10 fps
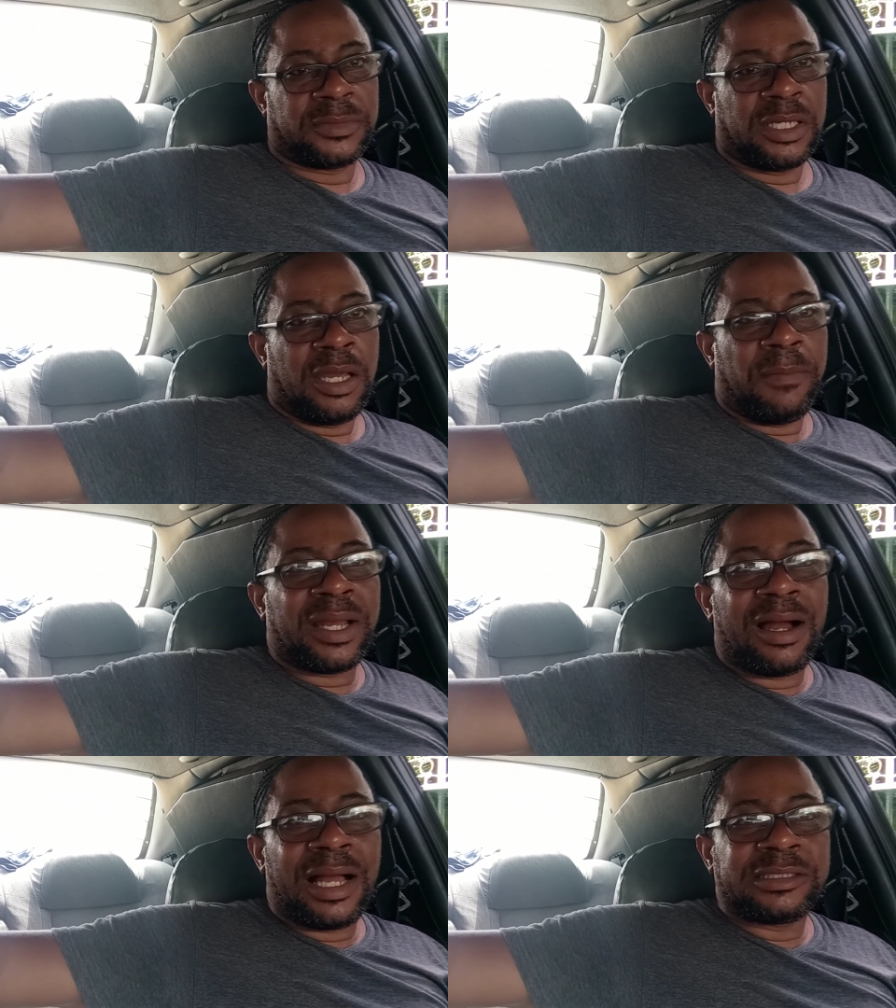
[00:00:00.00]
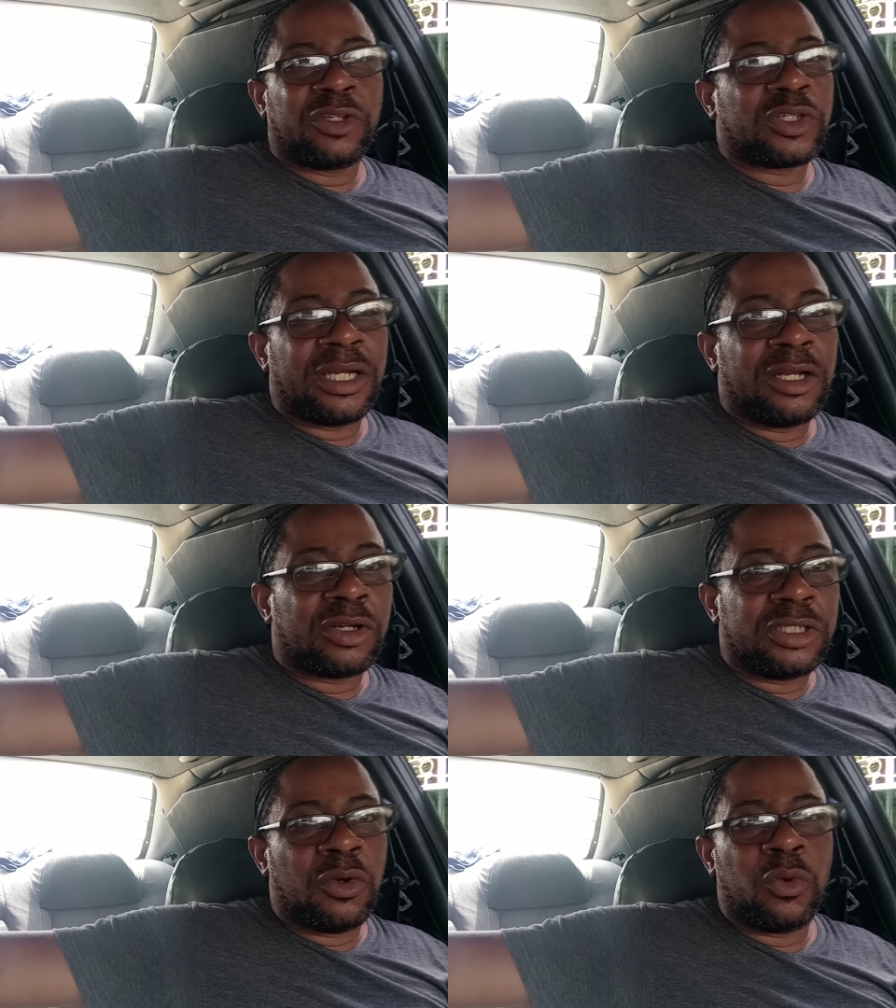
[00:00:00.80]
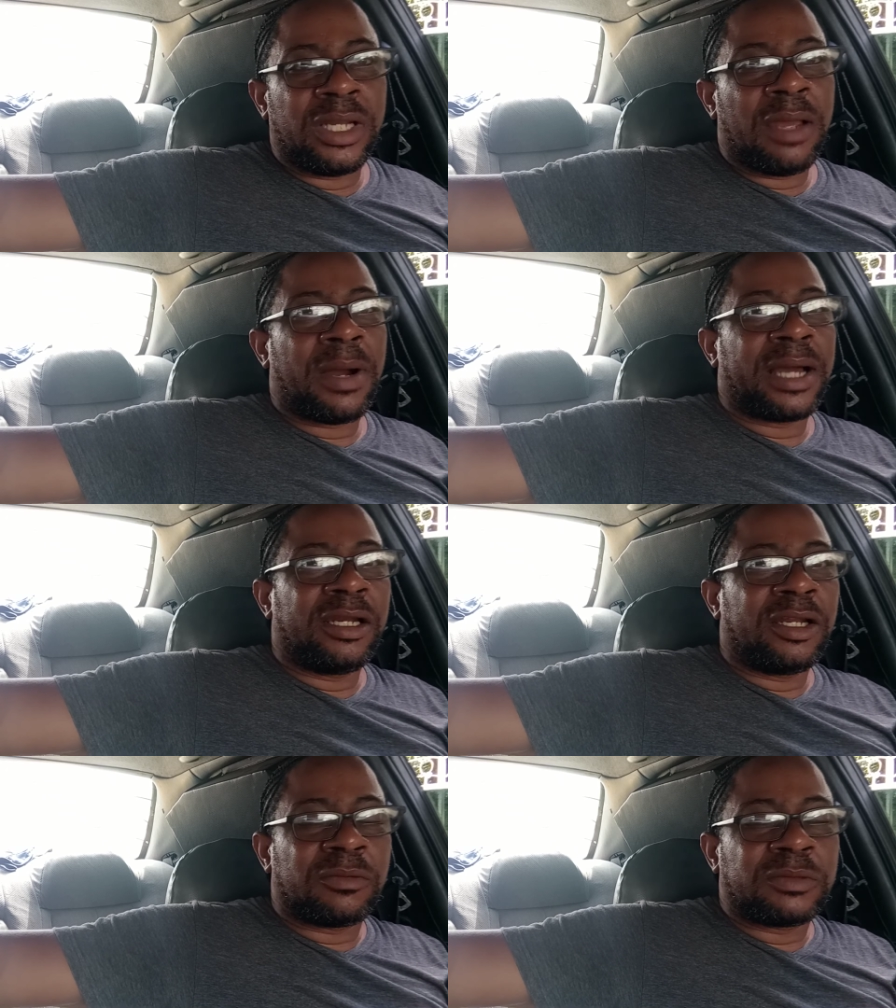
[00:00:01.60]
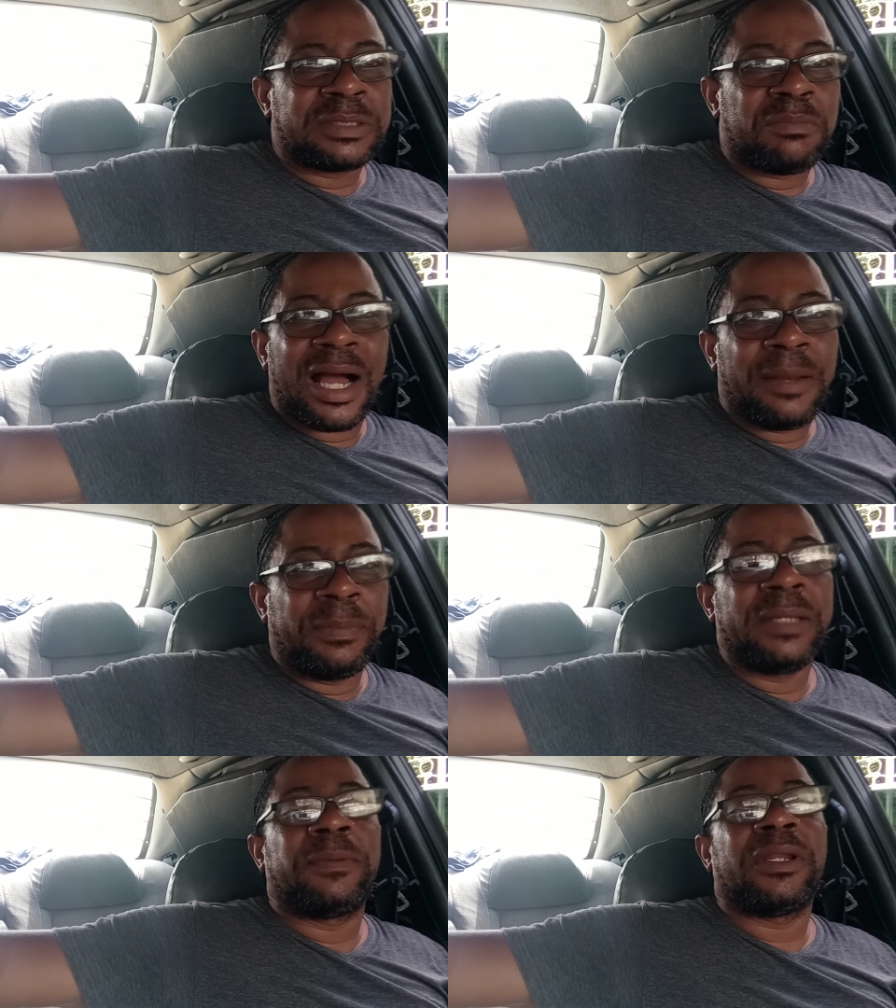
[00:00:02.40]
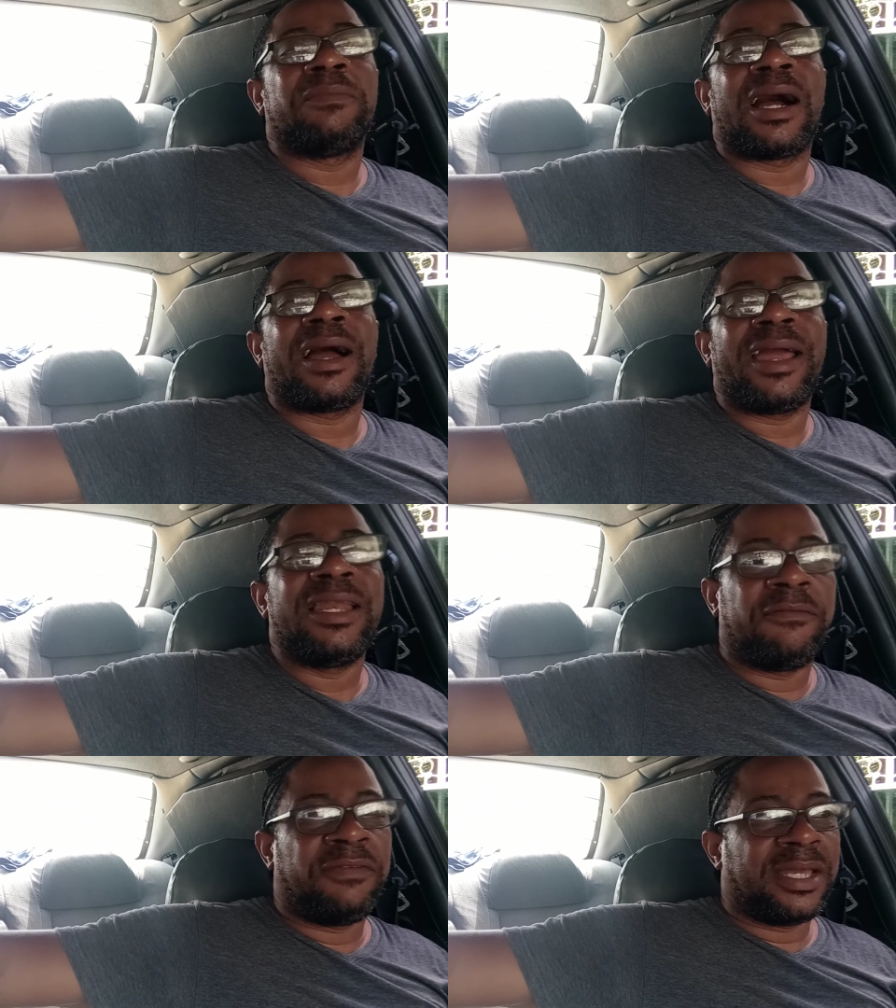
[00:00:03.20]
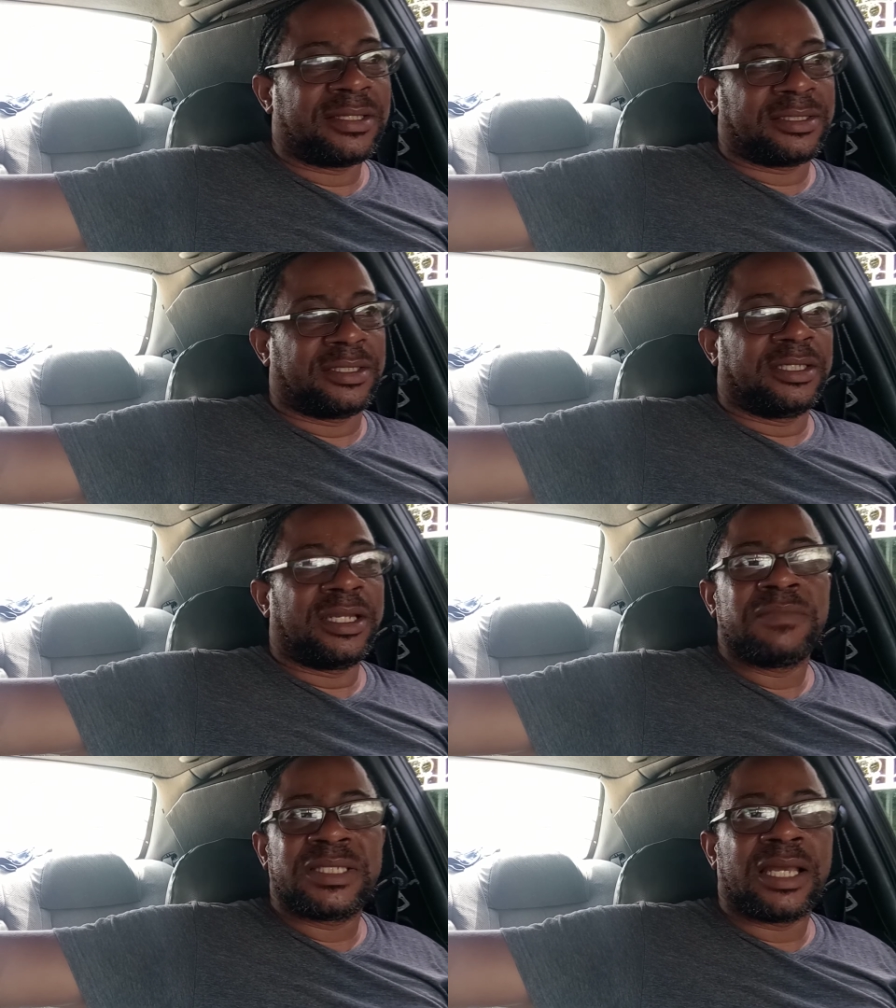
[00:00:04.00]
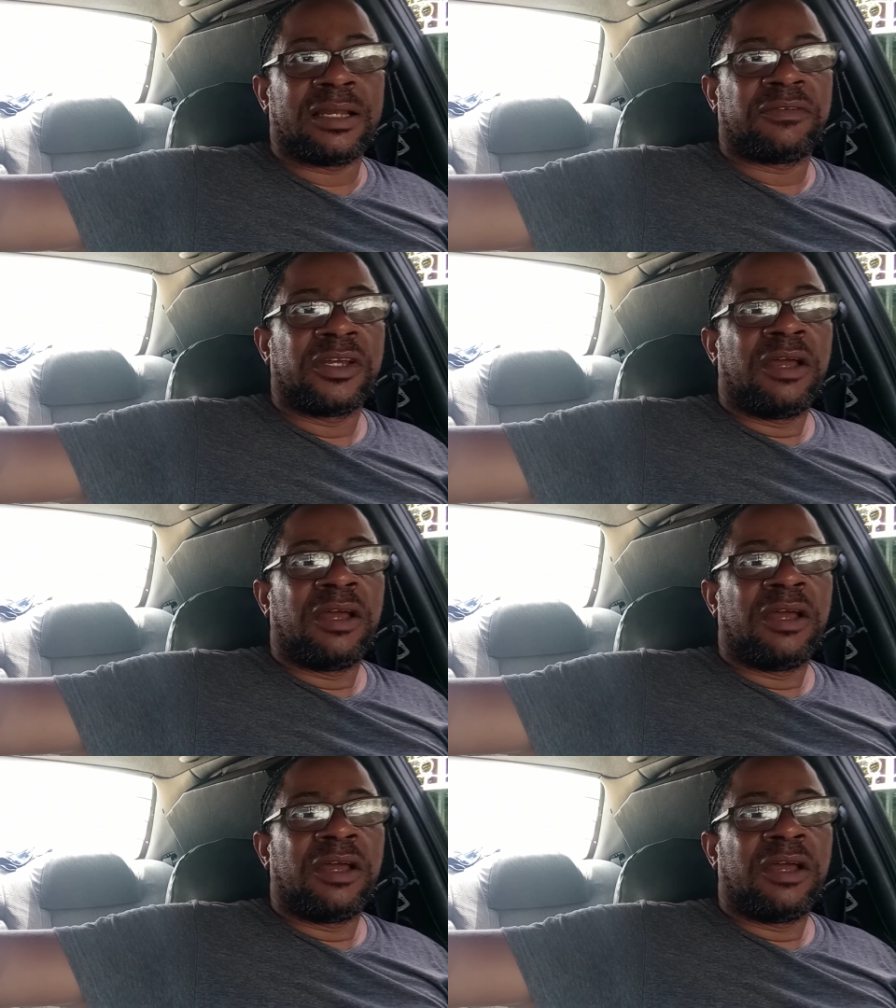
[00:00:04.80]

Because none of the little youth, them are the little small people, them now elevate themselves.